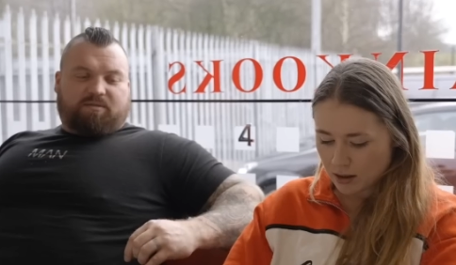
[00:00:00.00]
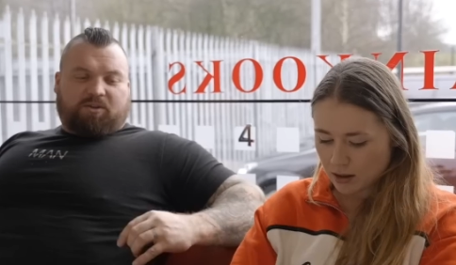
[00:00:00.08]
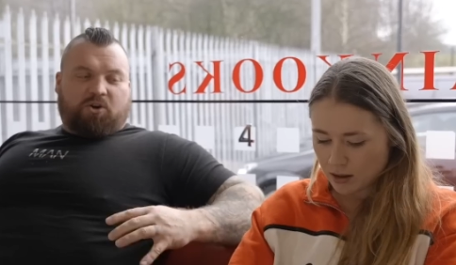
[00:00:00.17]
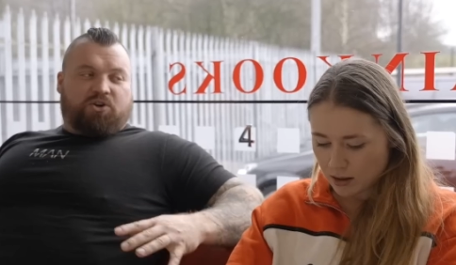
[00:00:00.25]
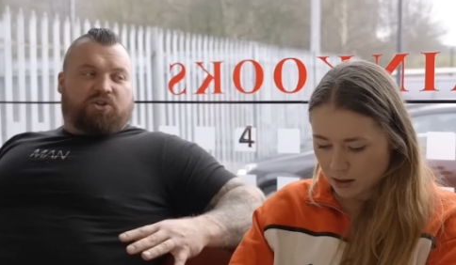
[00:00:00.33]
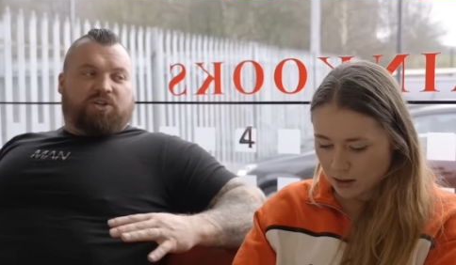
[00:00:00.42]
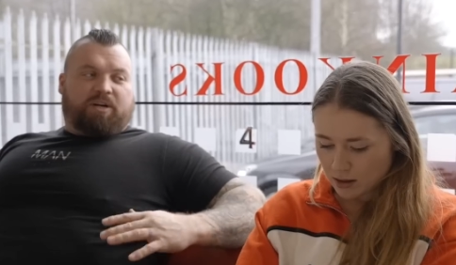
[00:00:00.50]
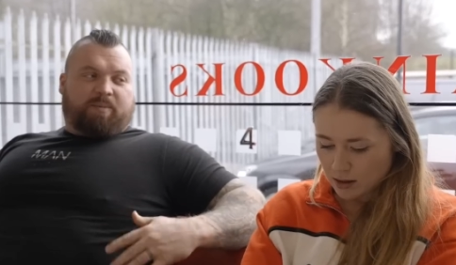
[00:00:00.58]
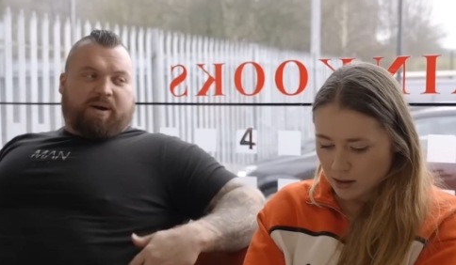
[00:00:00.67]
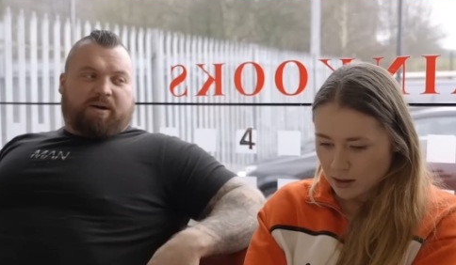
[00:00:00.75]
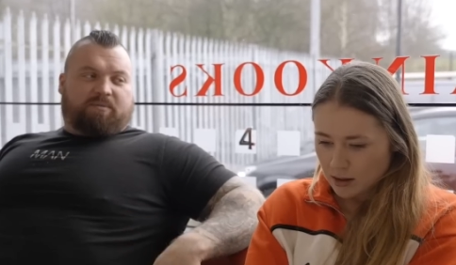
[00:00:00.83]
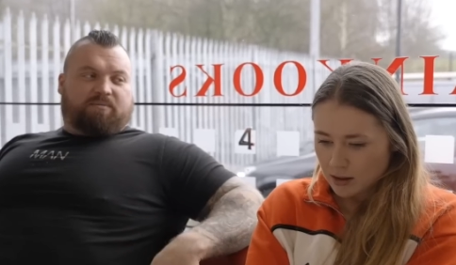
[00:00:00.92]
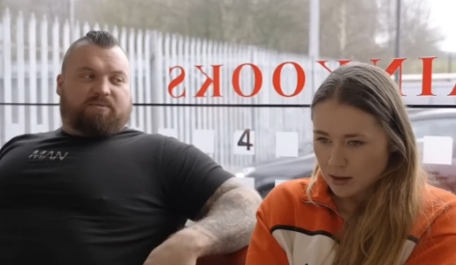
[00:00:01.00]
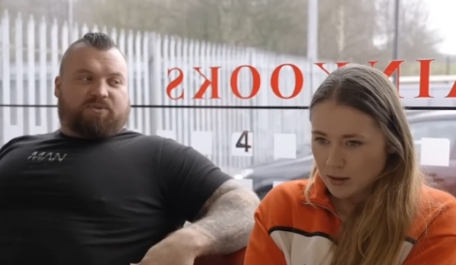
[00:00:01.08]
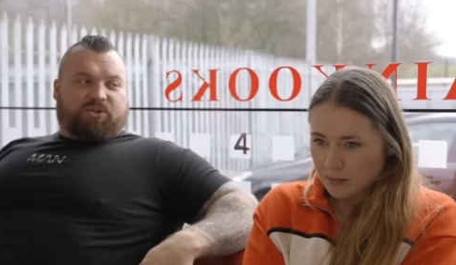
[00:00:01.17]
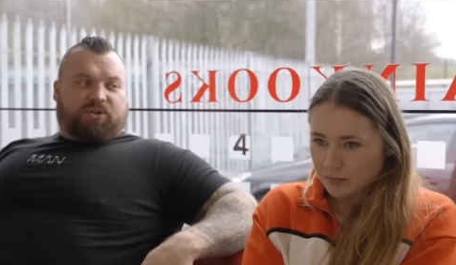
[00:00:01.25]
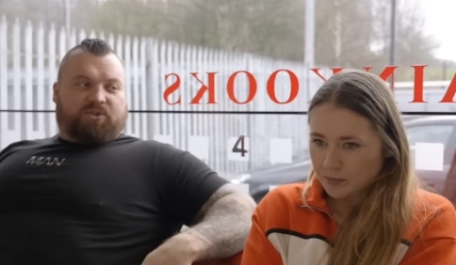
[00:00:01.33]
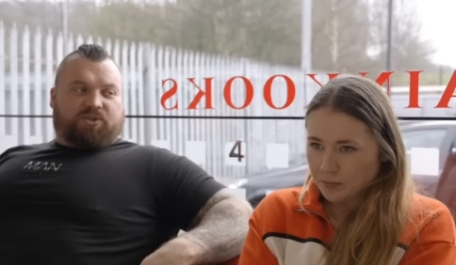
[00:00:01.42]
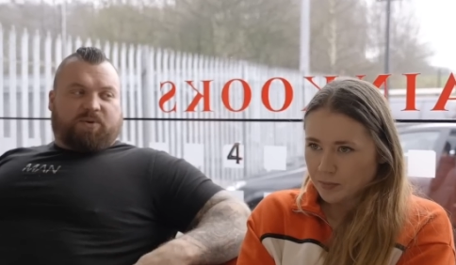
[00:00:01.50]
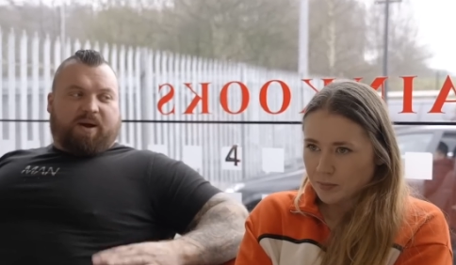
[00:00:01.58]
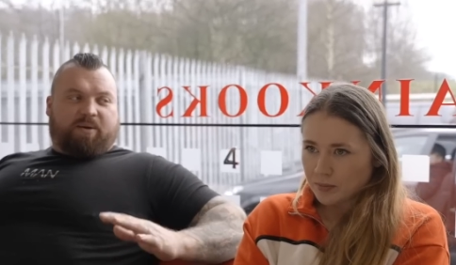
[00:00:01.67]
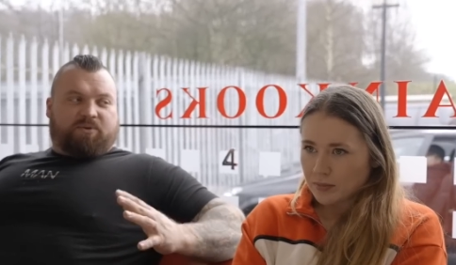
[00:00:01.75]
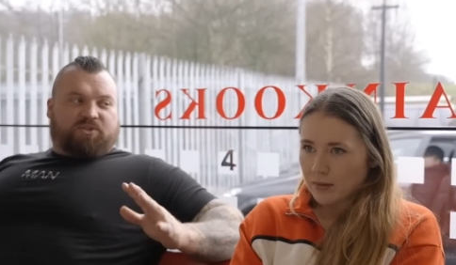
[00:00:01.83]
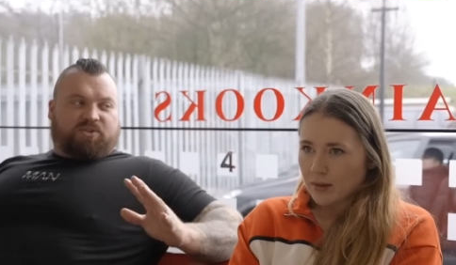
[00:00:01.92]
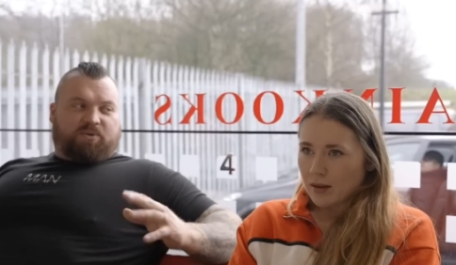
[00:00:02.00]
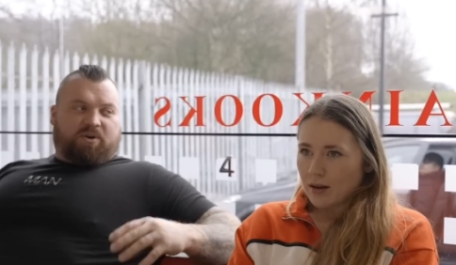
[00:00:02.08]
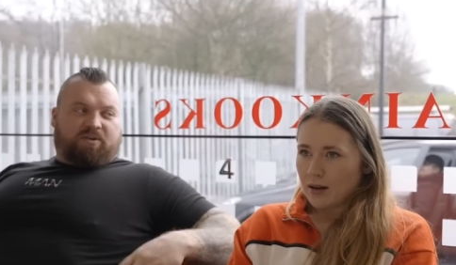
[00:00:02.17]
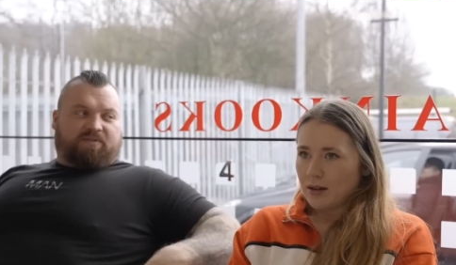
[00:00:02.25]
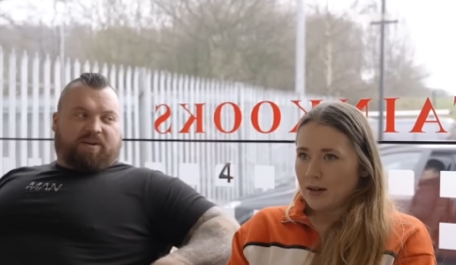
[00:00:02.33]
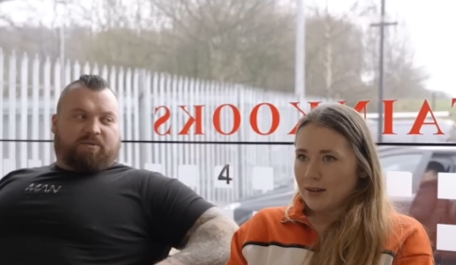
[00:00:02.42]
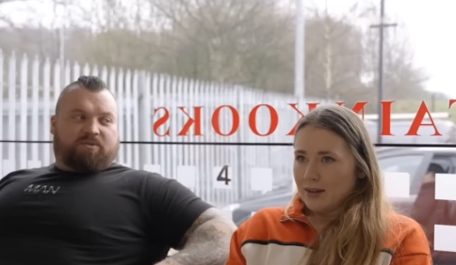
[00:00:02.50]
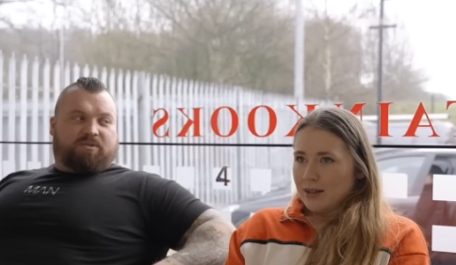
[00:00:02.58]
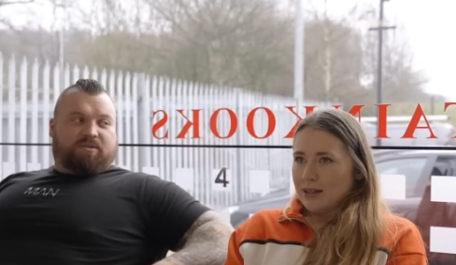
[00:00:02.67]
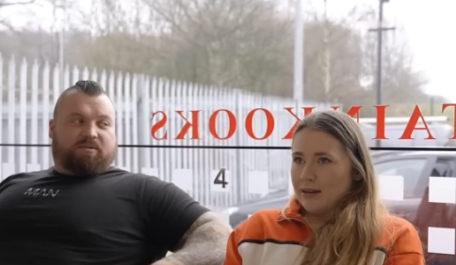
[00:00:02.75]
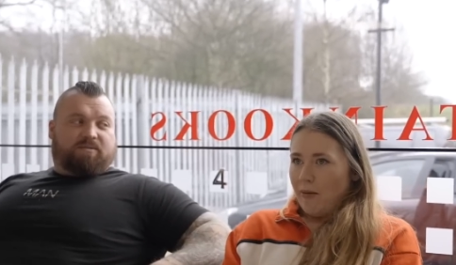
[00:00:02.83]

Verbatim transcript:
Speaker 1: lunch in about two, two hours, two and a half hours?